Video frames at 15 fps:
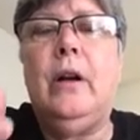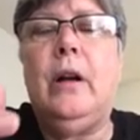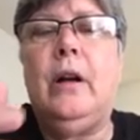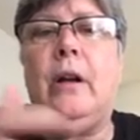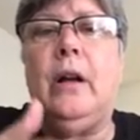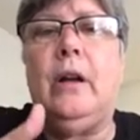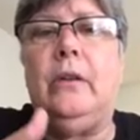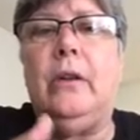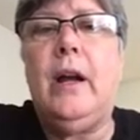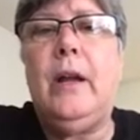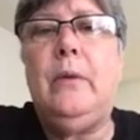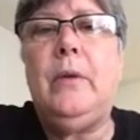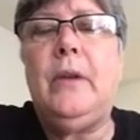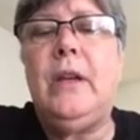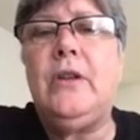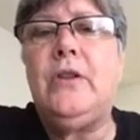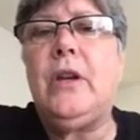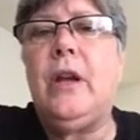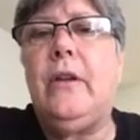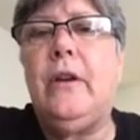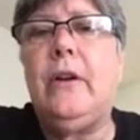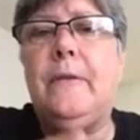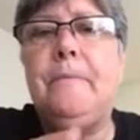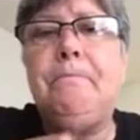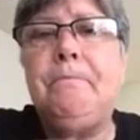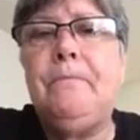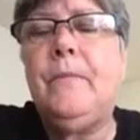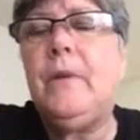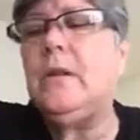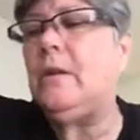align with each other.
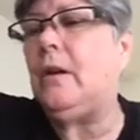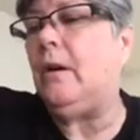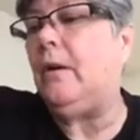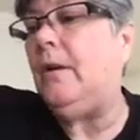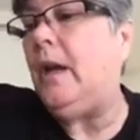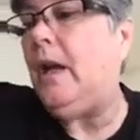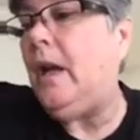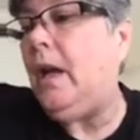So,